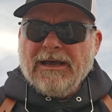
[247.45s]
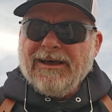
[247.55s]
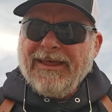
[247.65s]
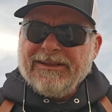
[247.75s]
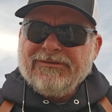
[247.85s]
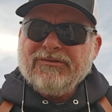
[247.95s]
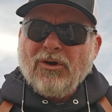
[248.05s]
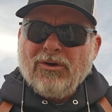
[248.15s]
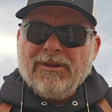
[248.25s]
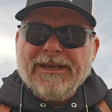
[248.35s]
That
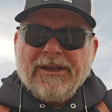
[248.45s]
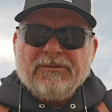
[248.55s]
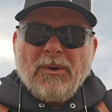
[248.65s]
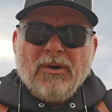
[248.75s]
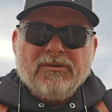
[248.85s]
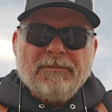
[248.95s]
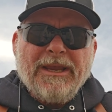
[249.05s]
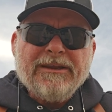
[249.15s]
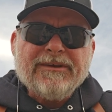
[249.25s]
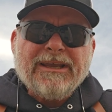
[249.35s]
certainly exposed
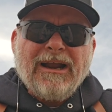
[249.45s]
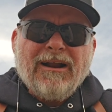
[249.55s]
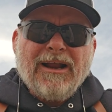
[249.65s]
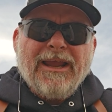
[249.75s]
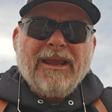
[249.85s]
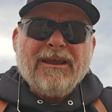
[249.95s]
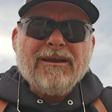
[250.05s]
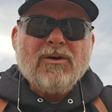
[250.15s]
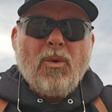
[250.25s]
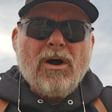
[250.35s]
me to carrying,
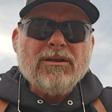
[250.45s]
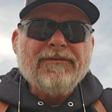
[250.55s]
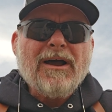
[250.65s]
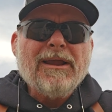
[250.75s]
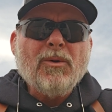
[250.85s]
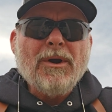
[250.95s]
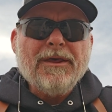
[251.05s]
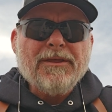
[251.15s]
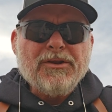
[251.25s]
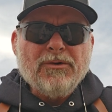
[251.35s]
qualifying
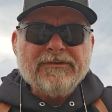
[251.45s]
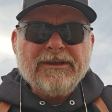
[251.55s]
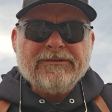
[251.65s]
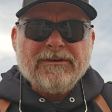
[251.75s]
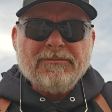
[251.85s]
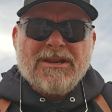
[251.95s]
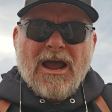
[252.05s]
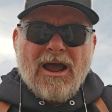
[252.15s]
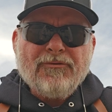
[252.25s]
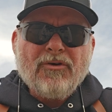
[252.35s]
with, and using some
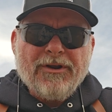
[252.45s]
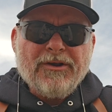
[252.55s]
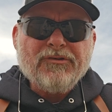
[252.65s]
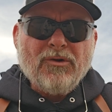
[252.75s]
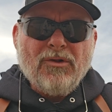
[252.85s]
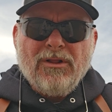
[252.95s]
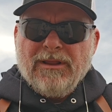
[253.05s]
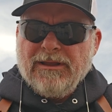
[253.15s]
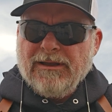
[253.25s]
non-traditional